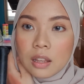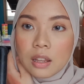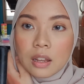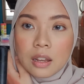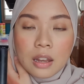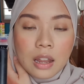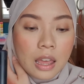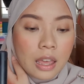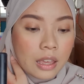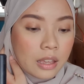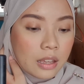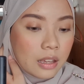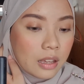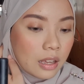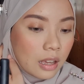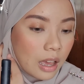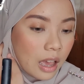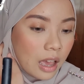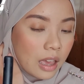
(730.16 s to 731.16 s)

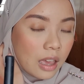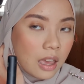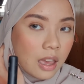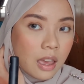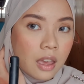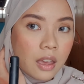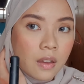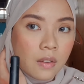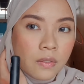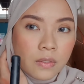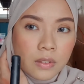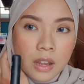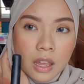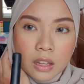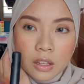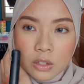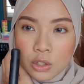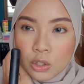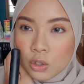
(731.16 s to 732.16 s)
like I have
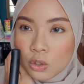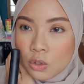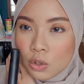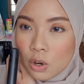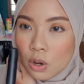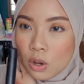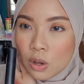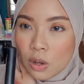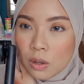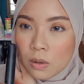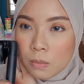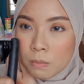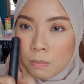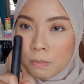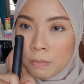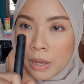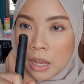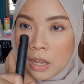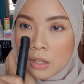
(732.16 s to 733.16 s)
like a strong
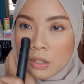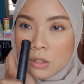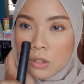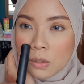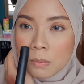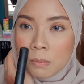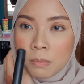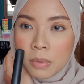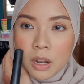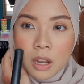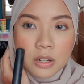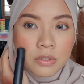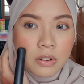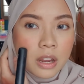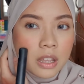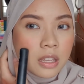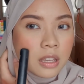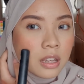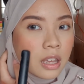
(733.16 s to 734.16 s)
patch blush
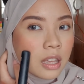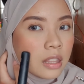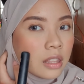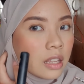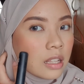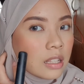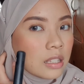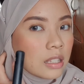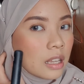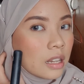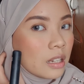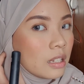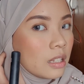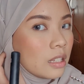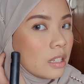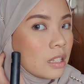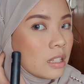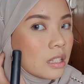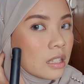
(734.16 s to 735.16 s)
right here, and then suddenly
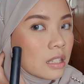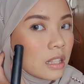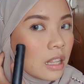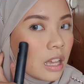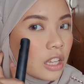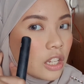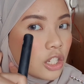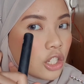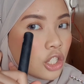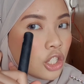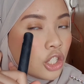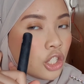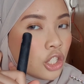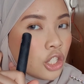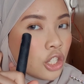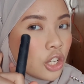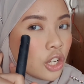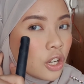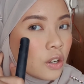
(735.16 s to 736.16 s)
it's like
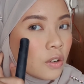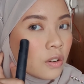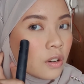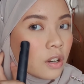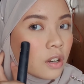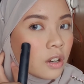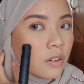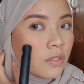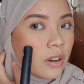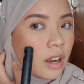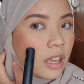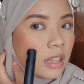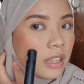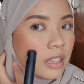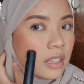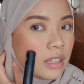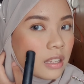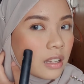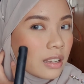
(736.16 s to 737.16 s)
sheerer right
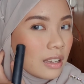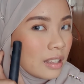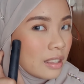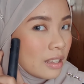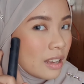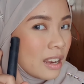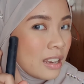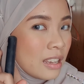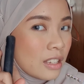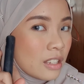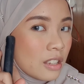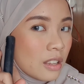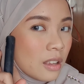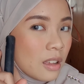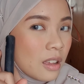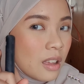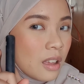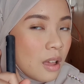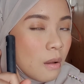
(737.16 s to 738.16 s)
here, and then it's
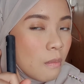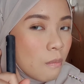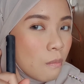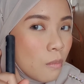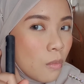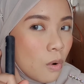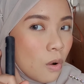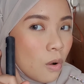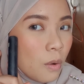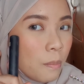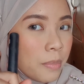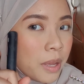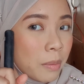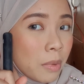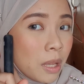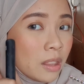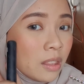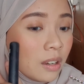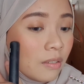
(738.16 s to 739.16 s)
more
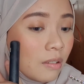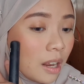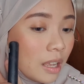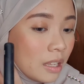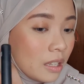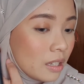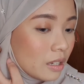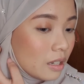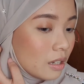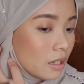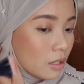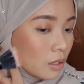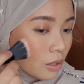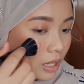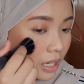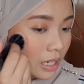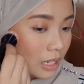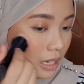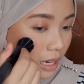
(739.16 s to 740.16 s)
pigmented right here. So
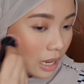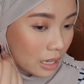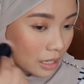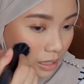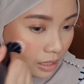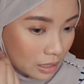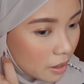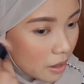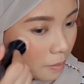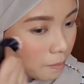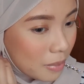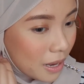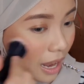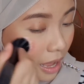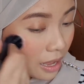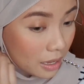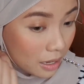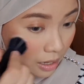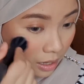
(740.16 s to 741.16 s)
it does
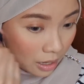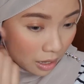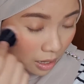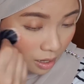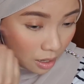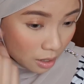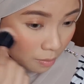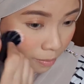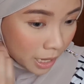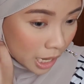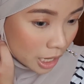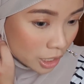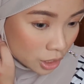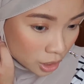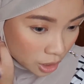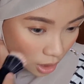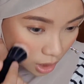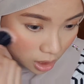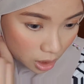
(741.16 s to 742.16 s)
apply a little
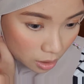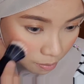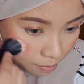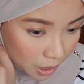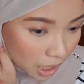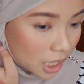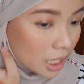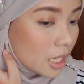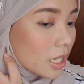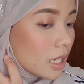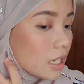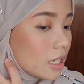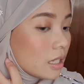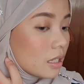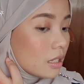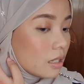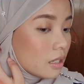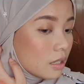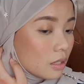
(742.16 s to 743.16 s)
patchy, but
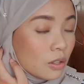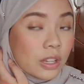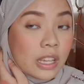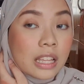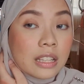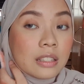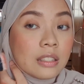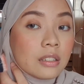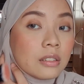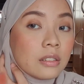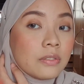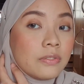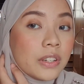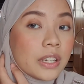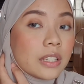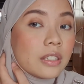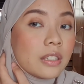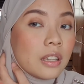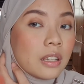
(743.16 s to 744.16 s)
you can still
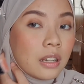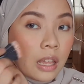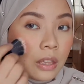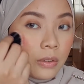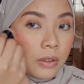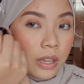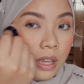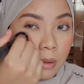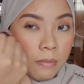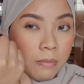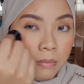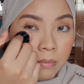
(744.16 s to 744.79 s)
fix it. Like, you can